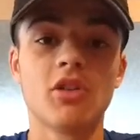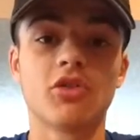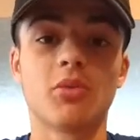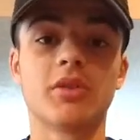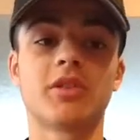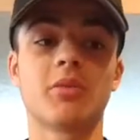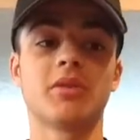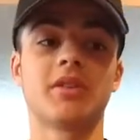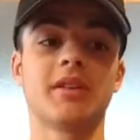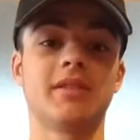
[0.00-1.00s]
So when
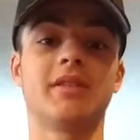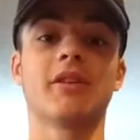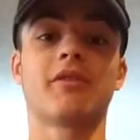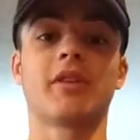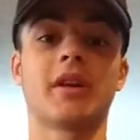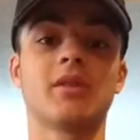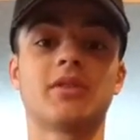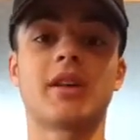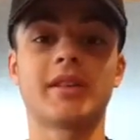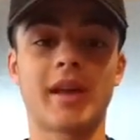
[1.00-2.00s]
someone thinks different
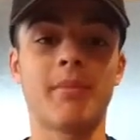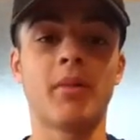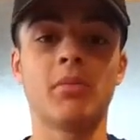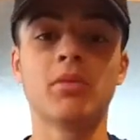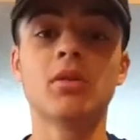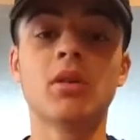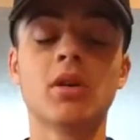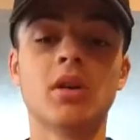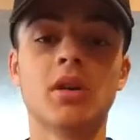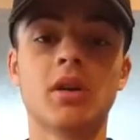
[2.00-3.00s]
outside that bubble,
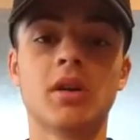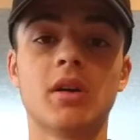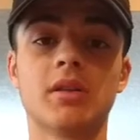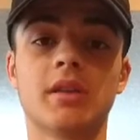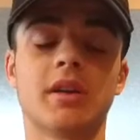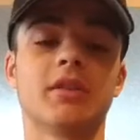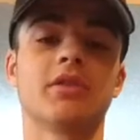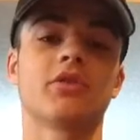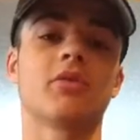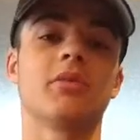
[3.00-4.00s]
they get
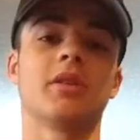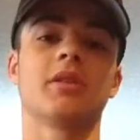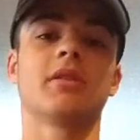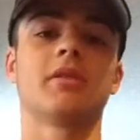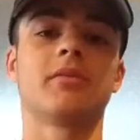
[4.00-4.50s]
discriminated.